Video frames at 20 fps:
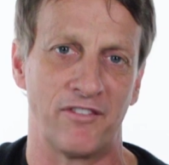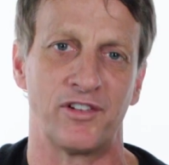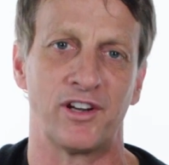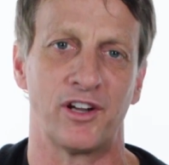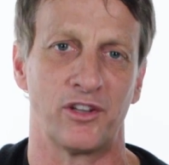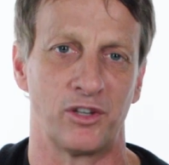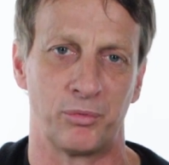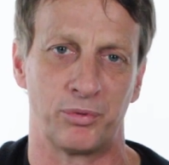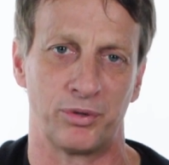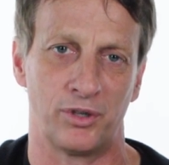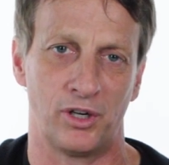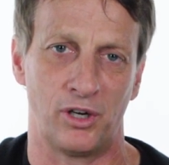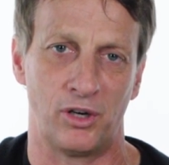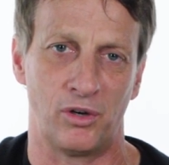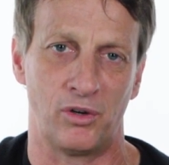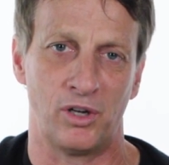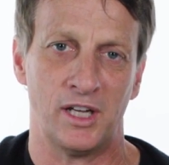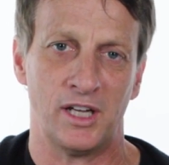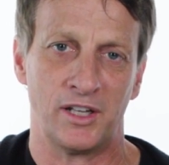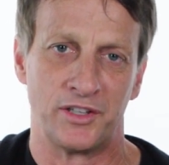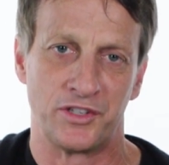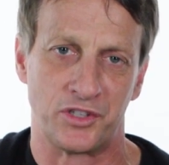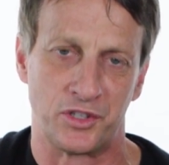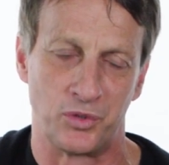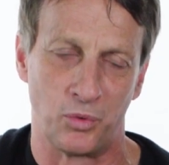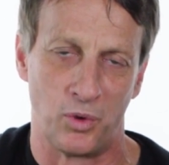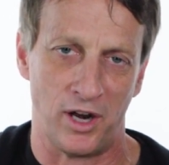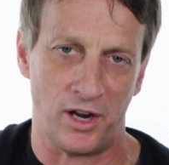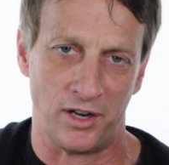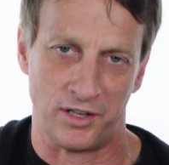Every other pro
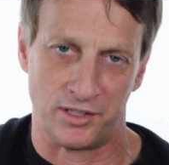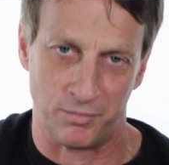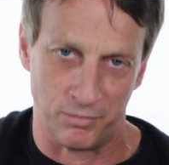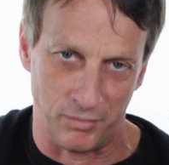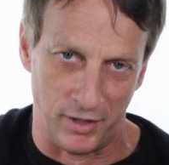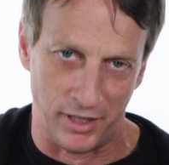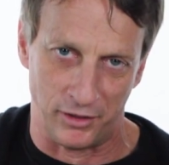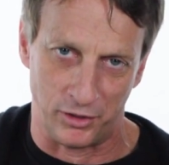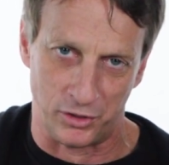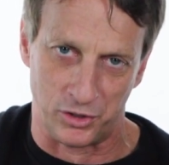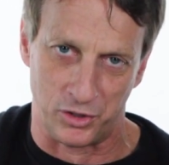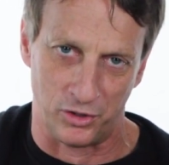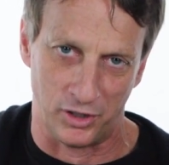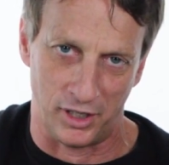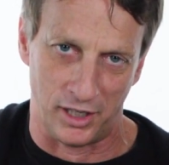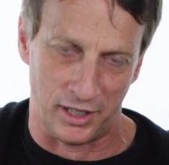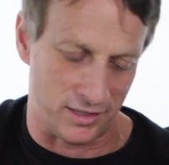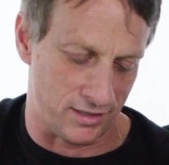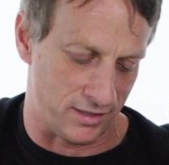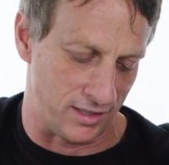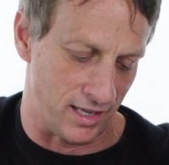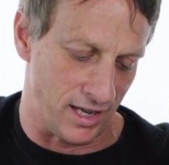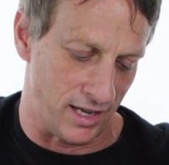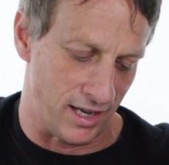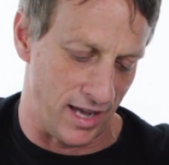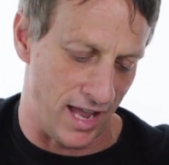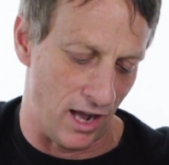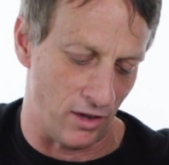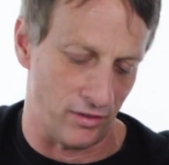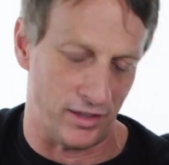swears by their trucks
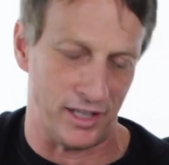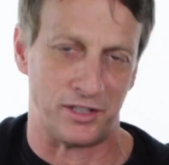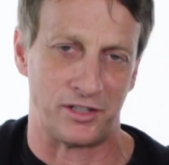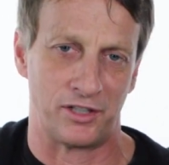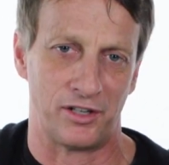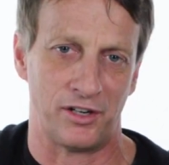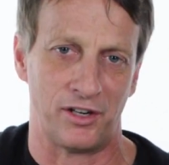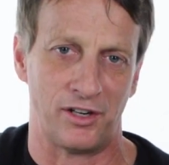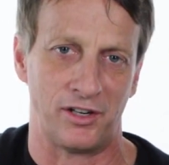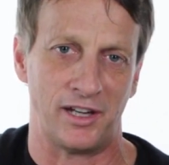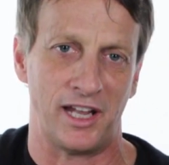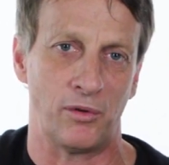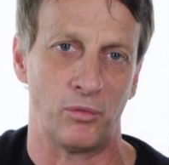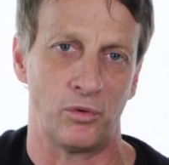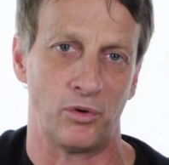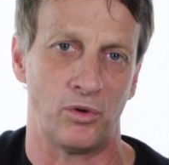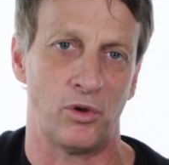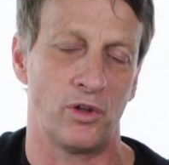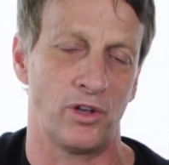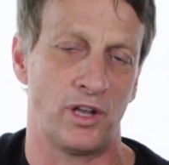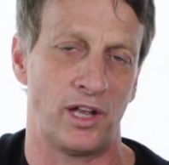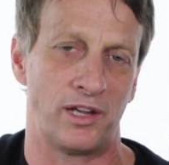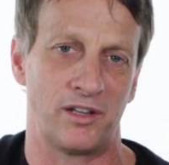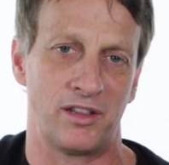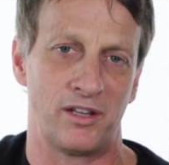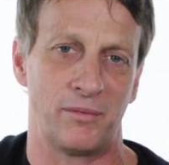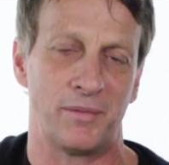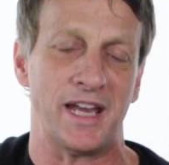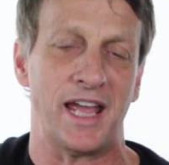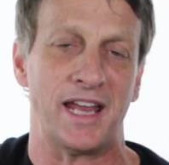and how they turn and will hold on to
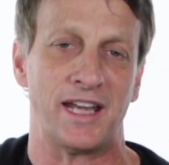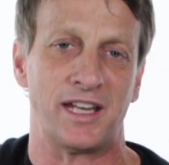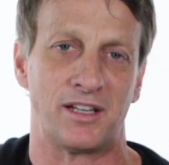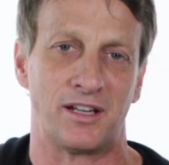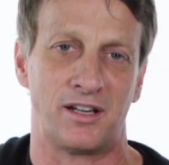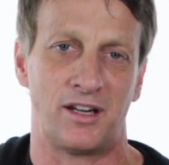them at any